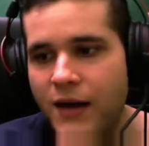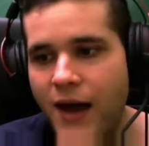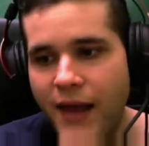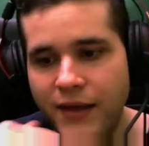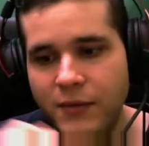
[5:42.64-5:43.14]

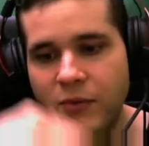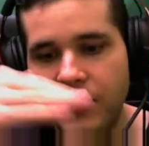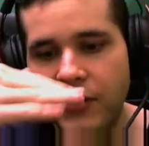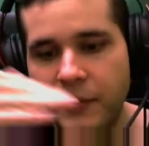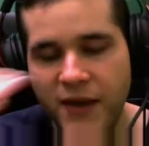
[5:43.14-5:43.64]
adding
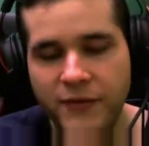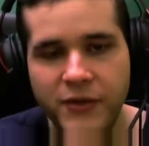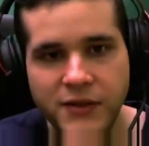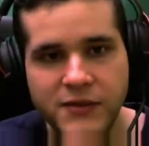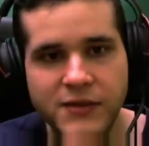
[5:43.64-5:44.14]
more
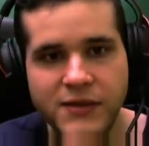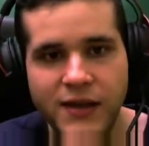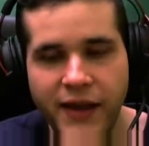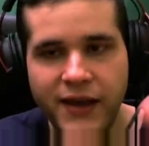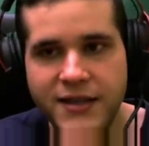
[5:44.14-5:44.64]
methods. It's
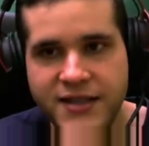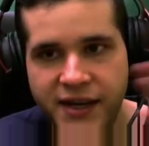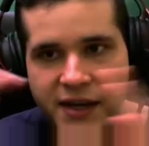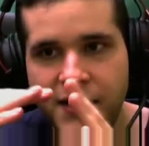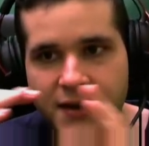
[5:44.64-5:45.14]
like a
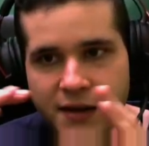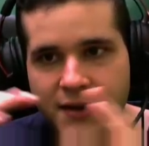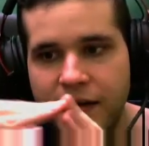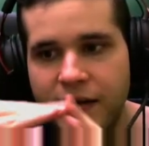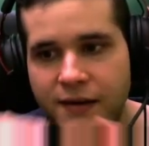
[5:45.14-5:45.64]
chain,
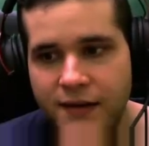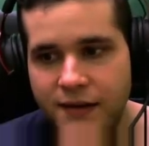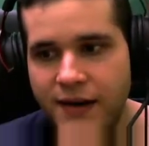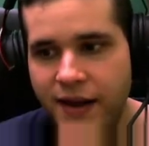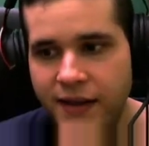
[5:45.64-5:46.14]

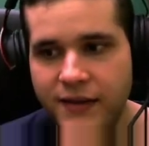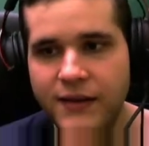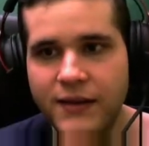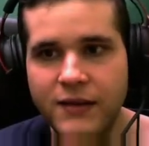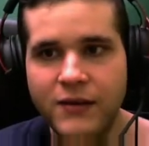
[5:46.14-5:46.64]
right?
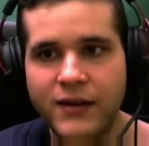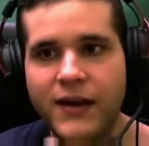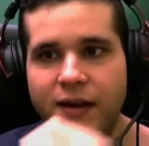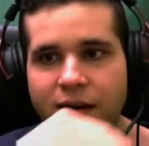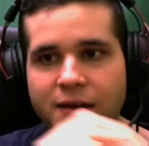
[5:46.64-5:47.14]
You
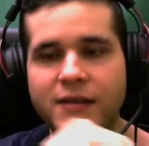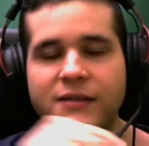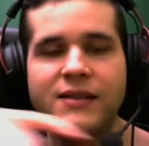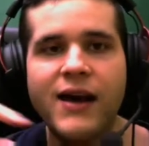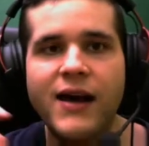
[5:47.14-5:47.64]
can
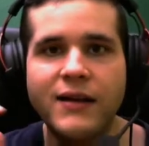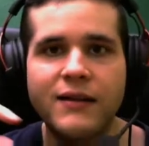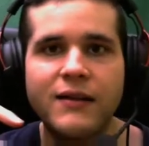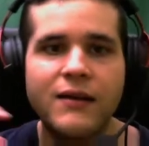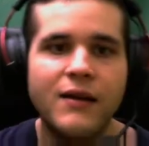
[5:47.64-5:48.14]
start
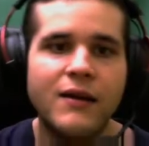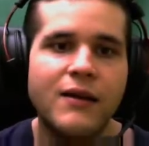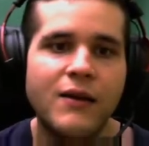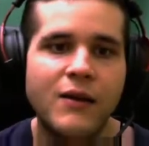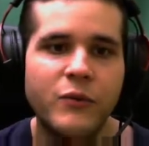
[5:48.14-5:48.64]

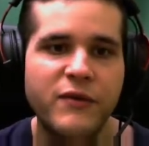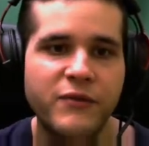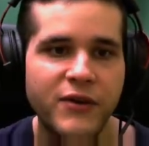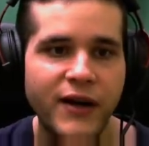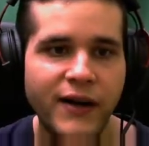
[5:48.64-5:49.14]

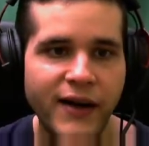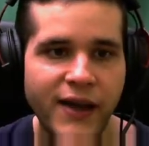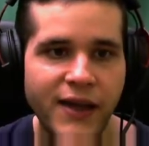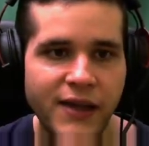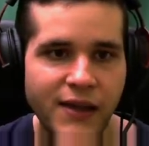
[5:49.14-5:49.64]
with your
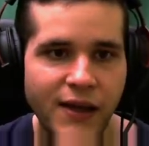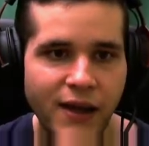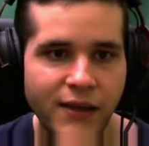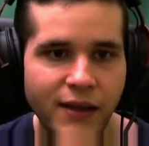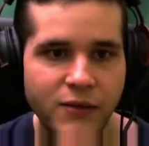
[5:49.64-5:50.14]
array
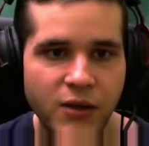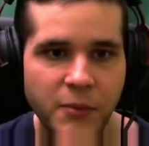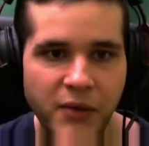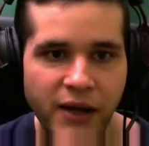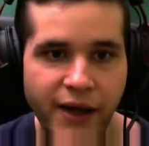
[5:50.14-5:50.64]
and then you
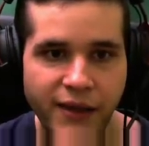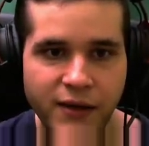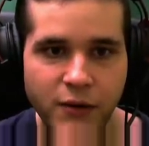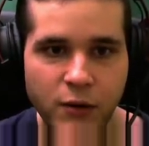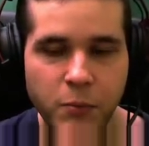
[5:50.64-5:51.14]
apply
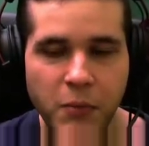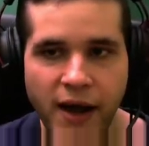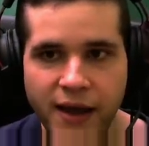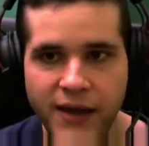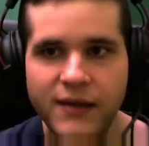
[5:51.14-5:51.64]
the group
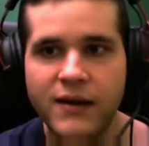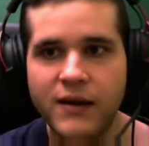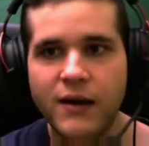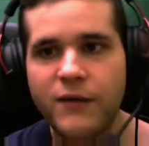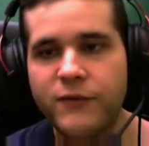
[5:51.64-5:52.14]
by
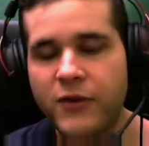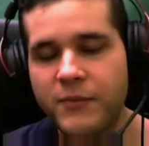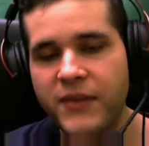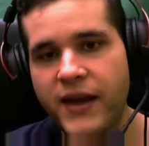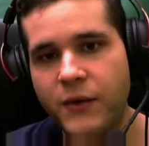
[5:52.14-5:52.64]
uh,
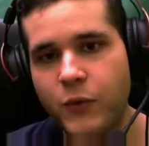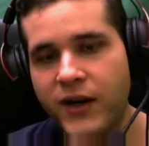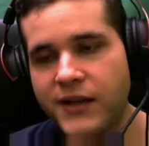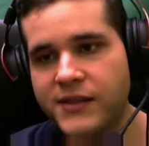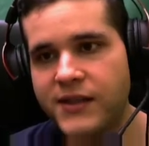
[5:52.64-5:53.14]
from there we
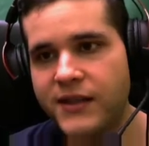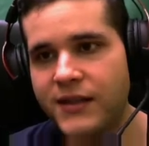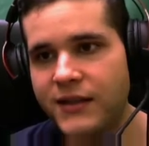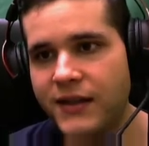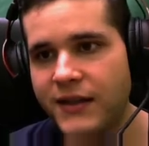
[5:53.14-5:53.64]
can see
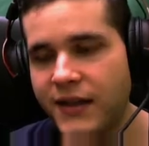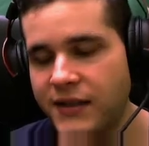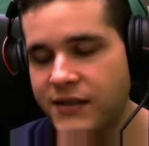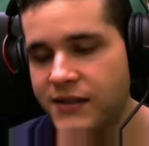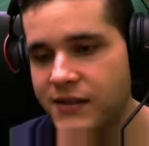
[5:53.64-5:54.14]
that the
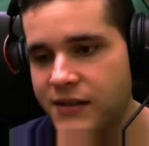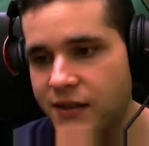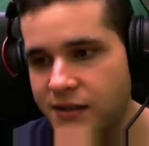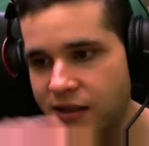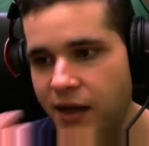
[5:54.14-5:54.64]
next
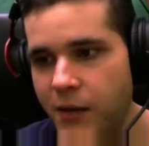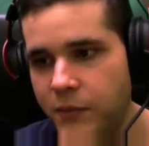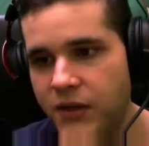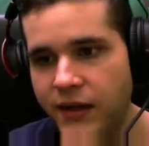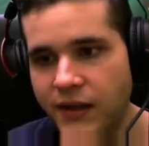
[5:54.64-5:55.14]
step
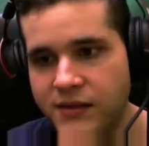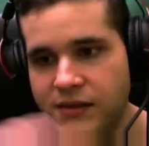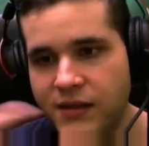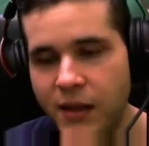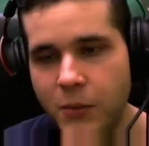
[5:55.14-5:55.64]
the
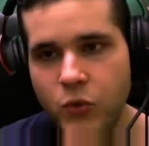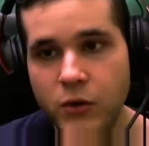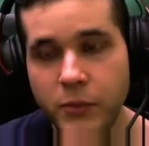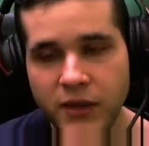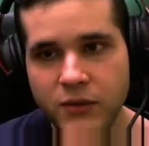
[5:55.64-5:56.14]
next step
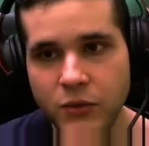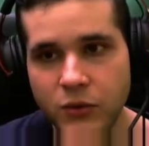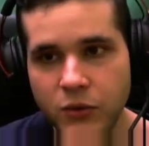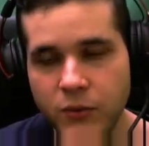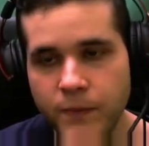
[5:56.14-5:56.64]
will be
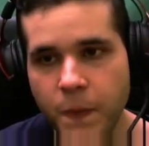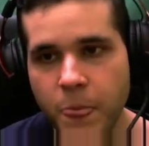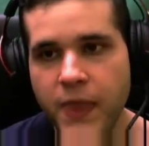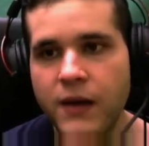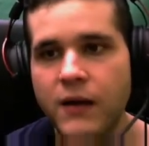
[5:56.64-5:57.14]
to
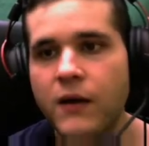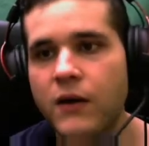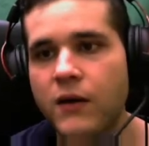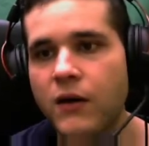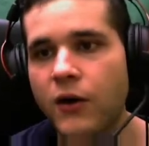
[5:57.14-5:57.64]

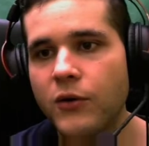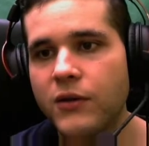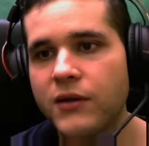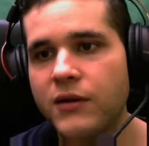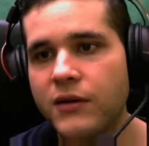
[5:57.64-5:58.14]
count